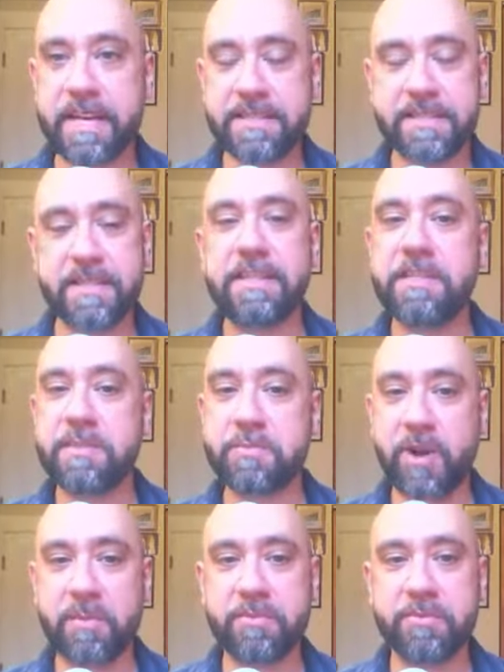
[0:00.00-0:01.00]
that he's
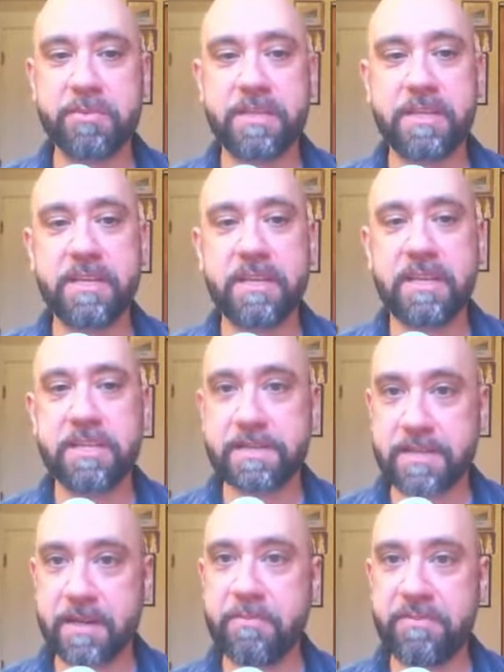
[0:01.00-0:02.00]
probably
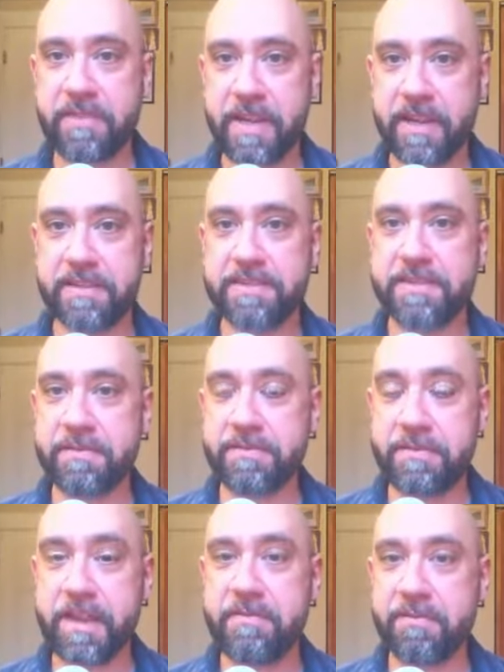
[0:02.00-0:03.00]
some fans'
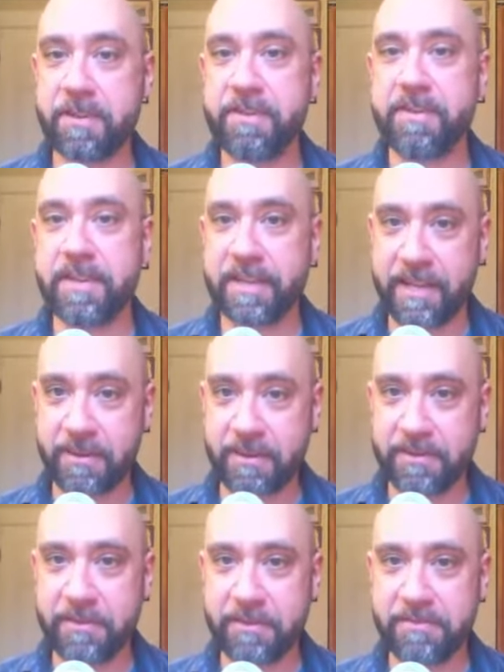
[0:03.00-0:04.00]
favorite
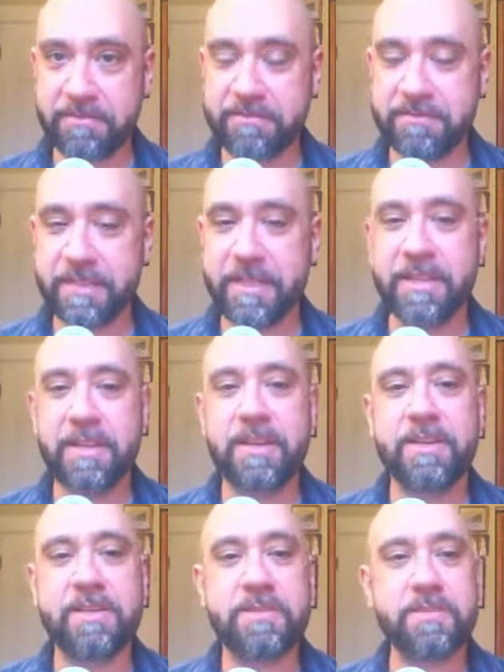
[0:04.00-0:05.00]
character.
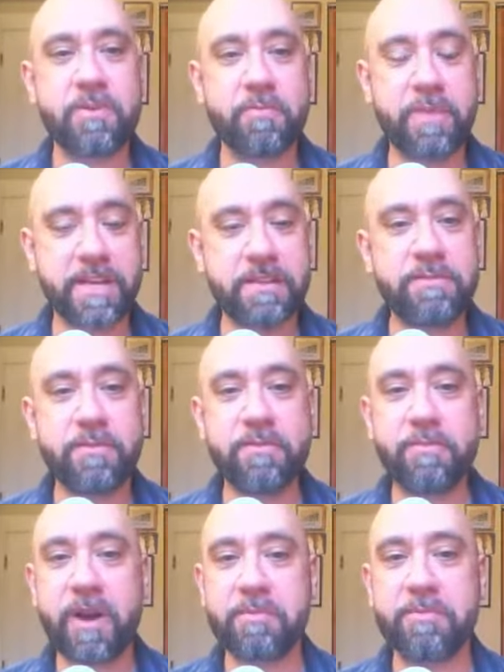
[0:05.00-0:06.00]
So many of you
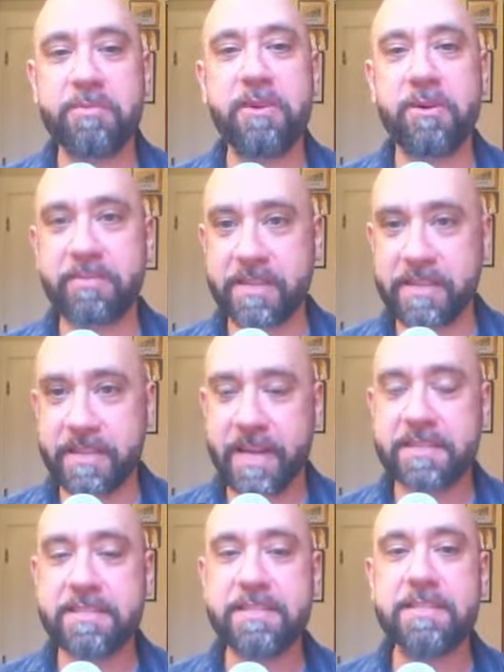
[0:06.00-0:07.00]
have probably already
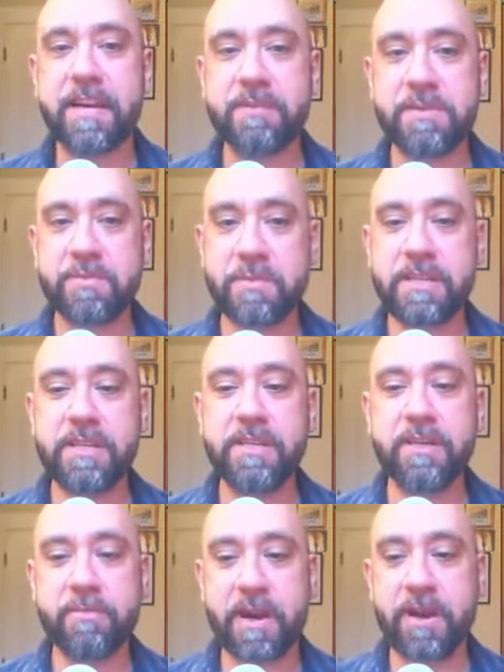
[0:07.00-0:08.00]
guessed I'm speaking
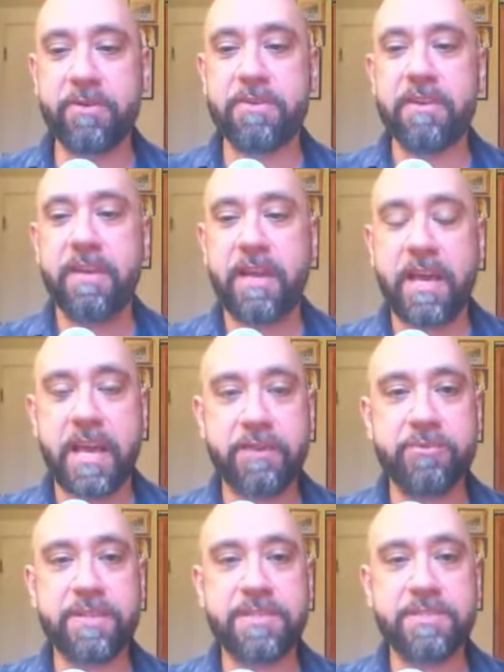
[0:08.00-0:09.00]
about
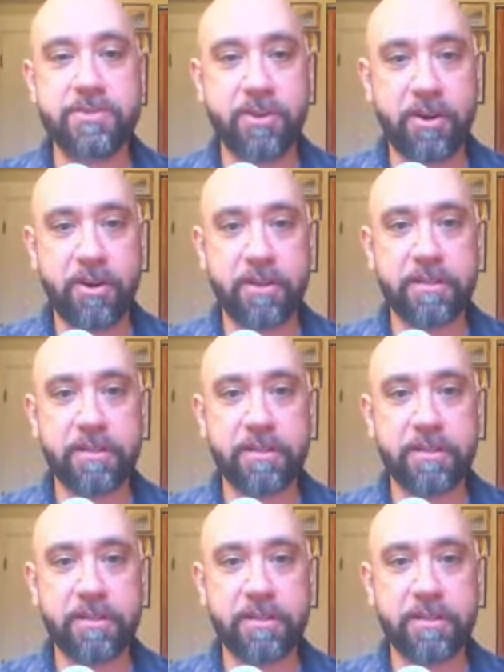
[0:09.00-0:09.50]
Henry's dog